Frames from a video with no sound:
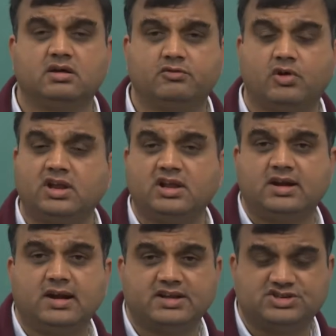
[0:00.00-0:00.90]

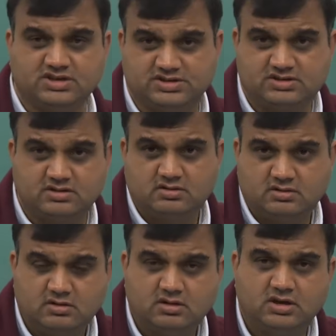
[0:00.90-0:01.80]
48 lectures.
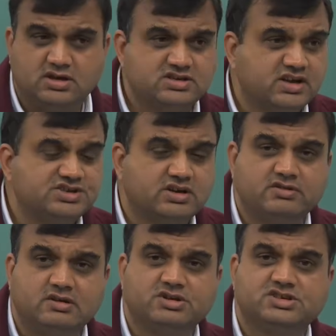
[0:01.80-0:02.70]
Each lecture
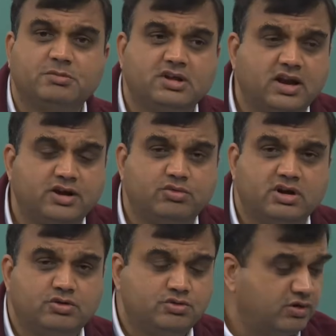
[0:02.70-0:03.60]
will be something like
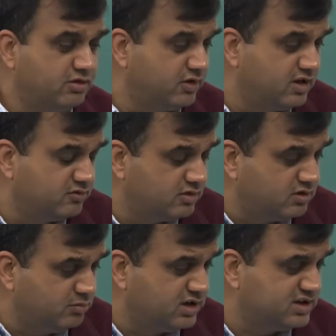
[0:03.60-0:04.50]
20 to 25
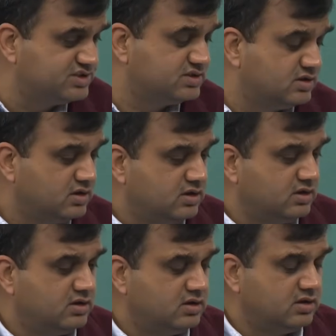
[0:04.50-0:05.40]
minutes.
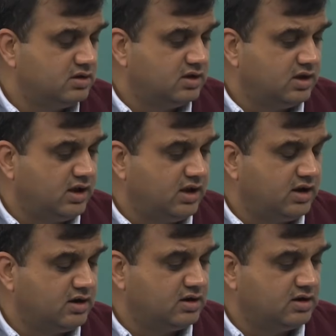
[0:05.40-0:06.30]

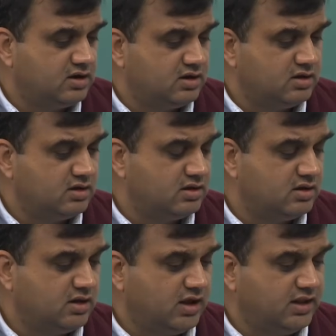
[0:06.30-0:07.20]
And
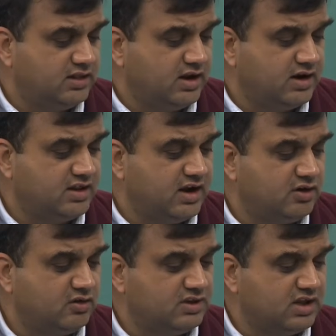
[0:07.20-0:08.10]
then at the
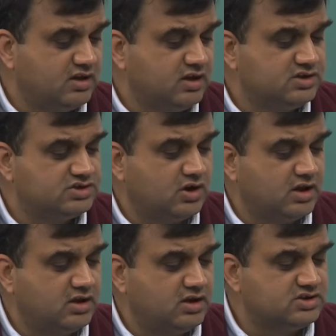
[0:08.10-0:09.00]
end of each
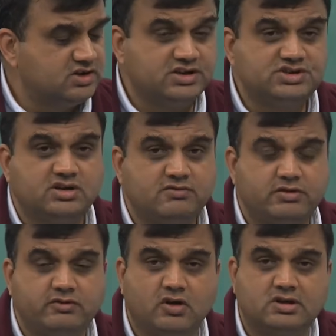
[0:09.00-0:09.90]
lecture
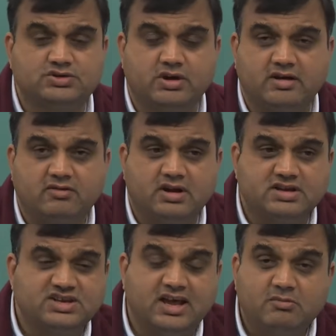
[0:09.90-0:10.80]
we will also have an
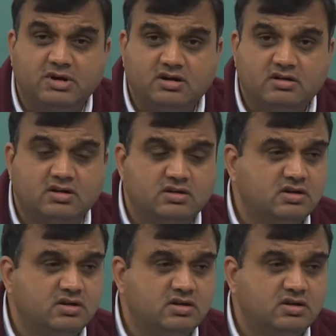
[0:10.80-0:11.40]
assignment